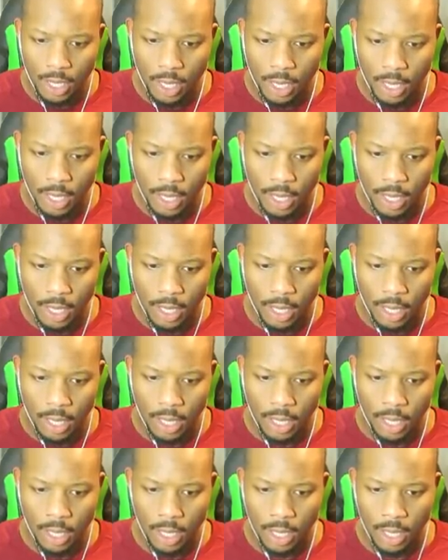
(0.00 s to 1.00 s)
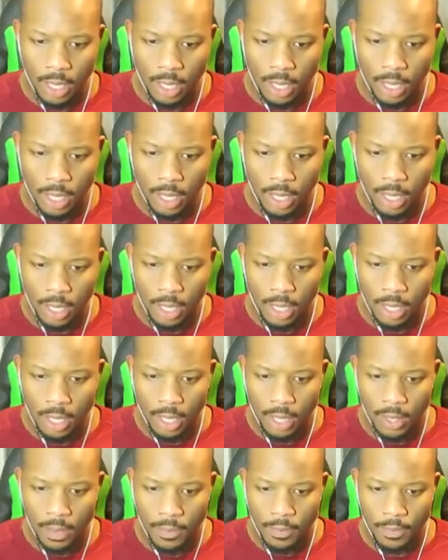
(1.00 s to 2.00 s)

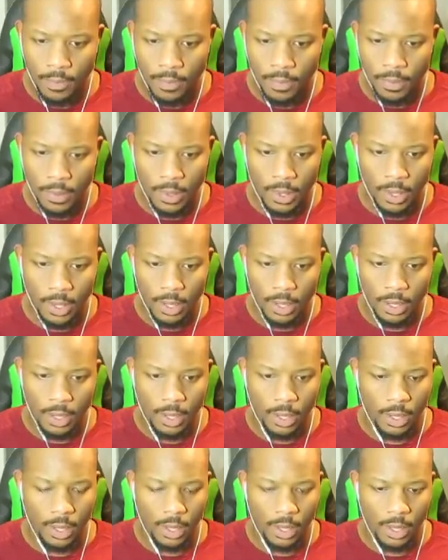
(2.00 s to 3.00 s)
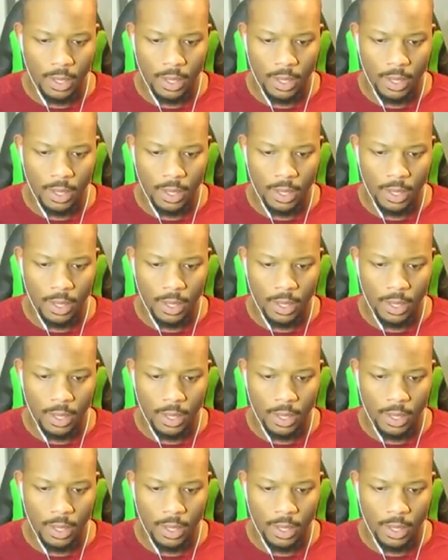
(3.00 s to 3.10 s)
Nothing is said.